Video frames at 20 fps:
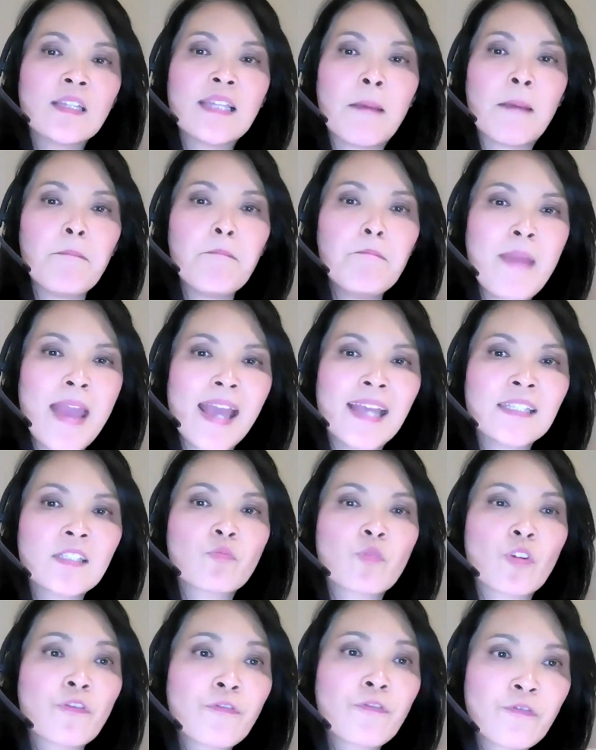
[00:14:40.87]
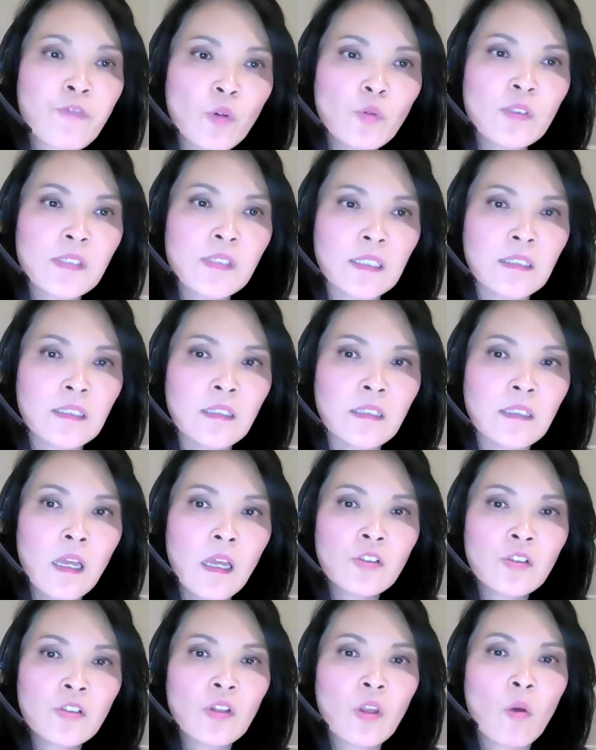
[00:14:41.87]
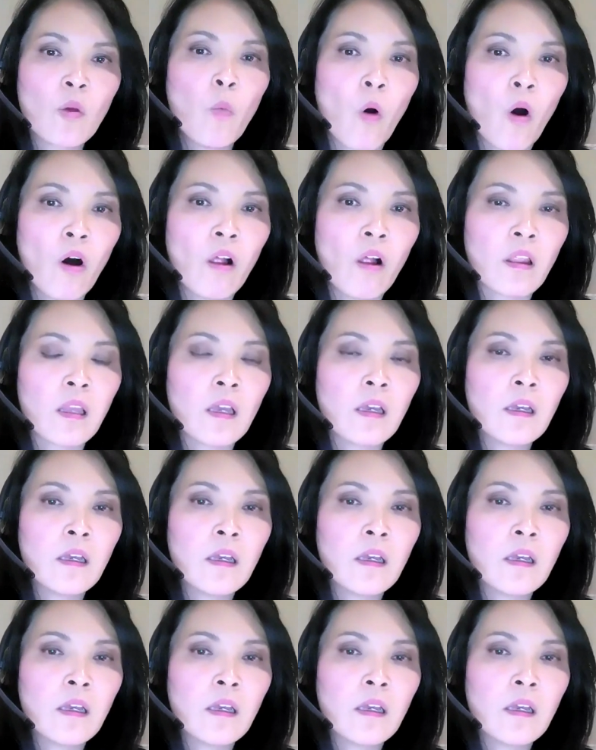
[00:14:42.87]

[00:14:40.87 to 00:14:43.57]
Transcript: that beds were frozen to the wall.